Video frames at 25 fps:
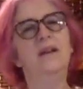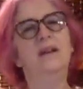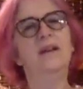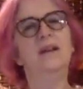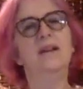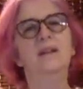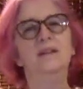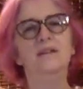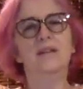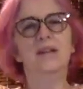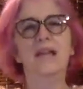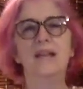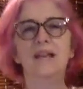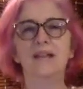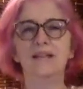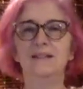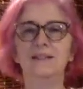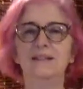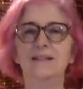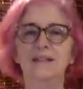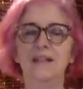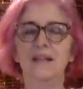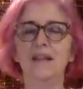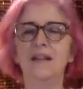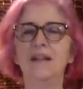you can't
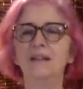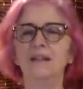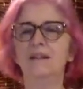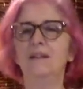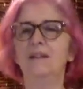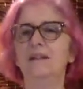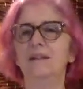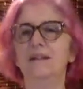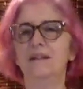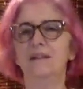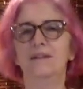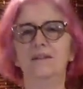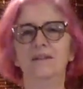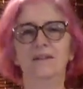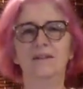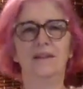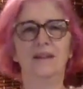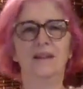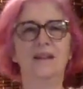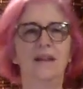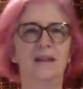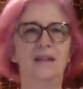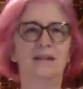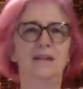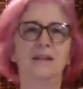stand,
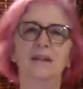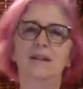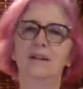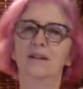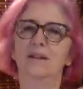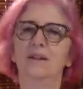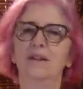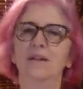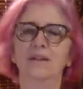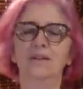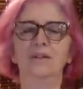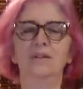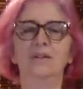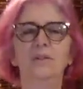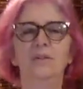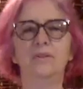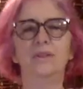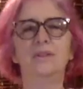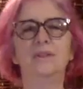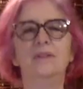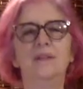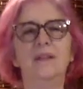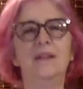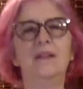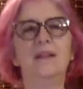then you do it
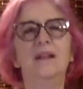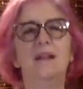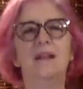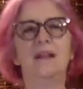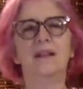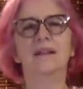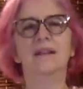sitting.